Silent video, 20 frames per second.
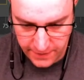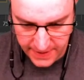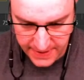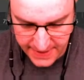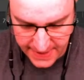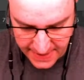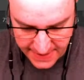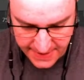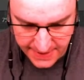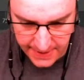
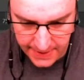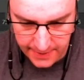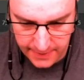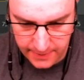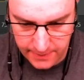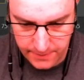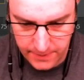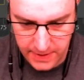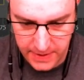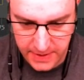
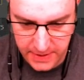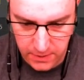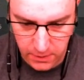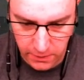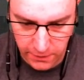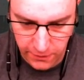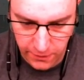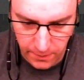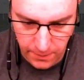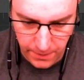Fantastic. Let's
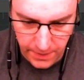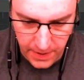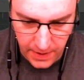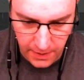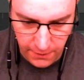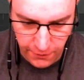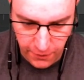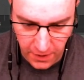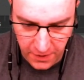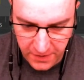look from
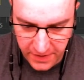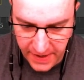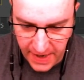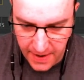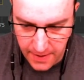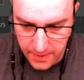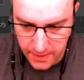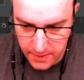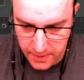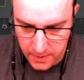the front
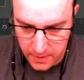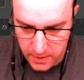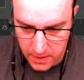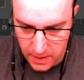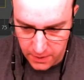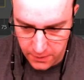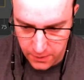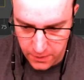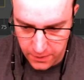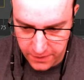again
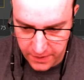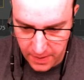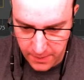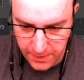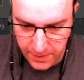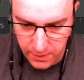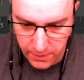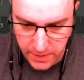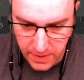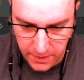and do the
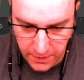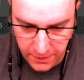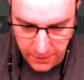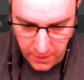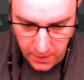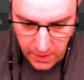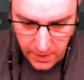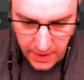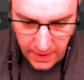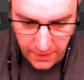same thing on the other
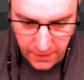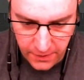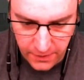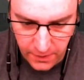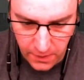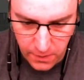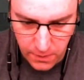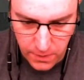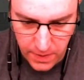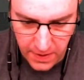side.
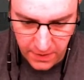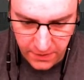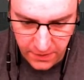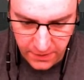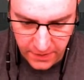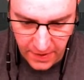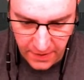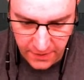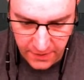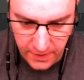So here's
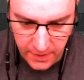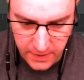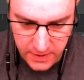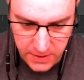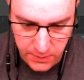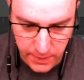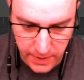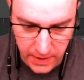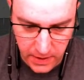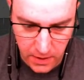the center.
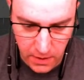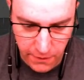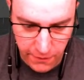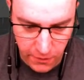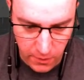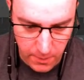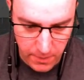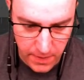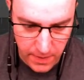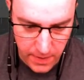So we're going to go
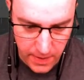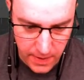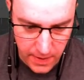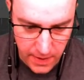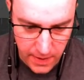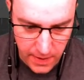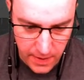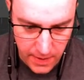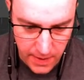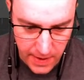from
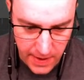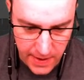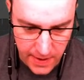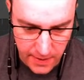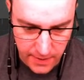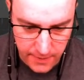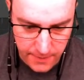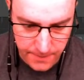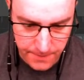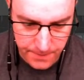
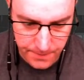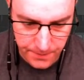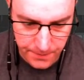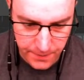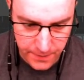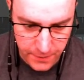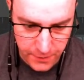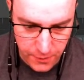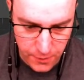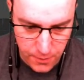here
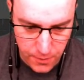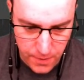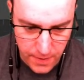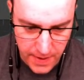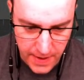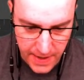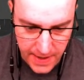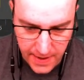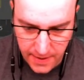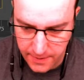to
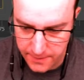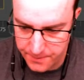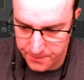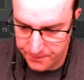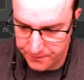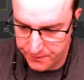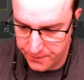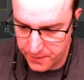here,